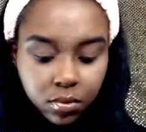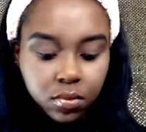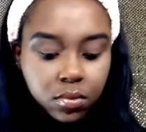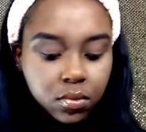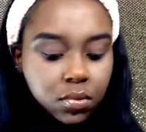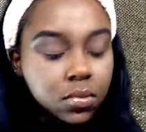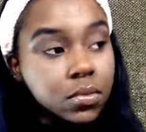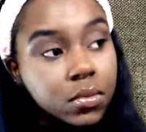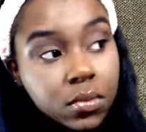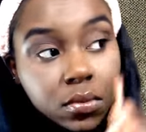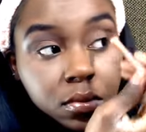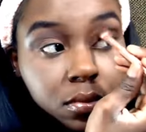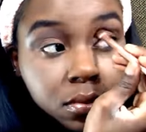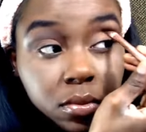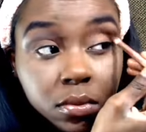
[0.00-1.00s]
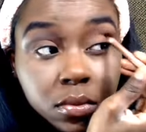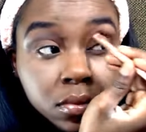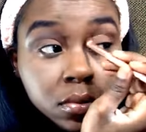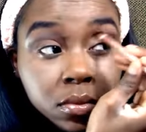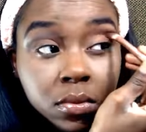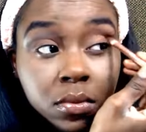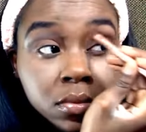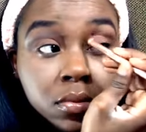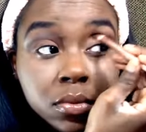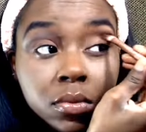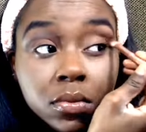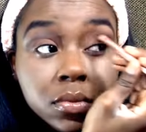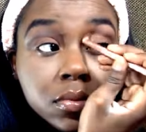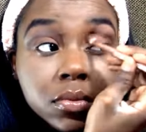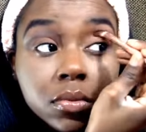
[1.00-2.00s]
Fallout means that as soon as you
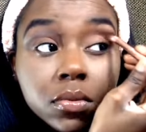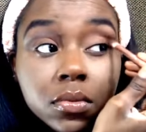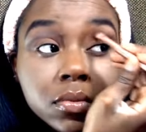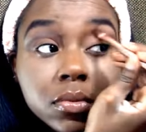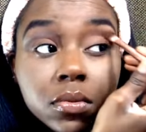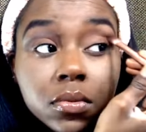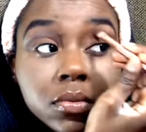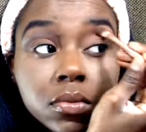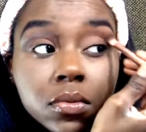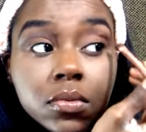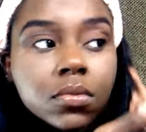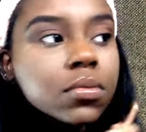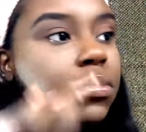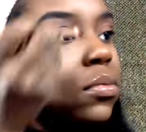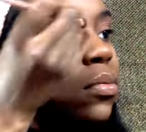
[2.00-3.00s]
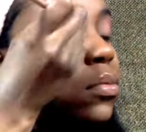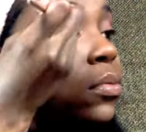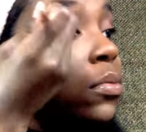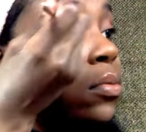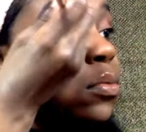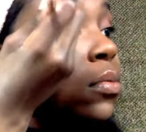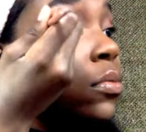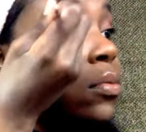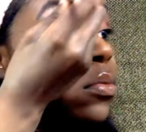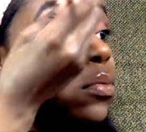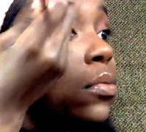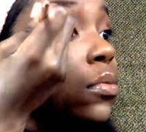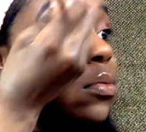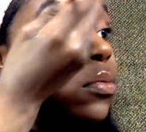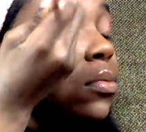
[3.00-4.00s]
put it on, it's falling all over your
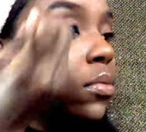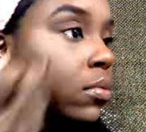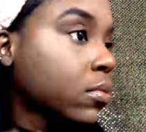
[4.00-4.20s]
face,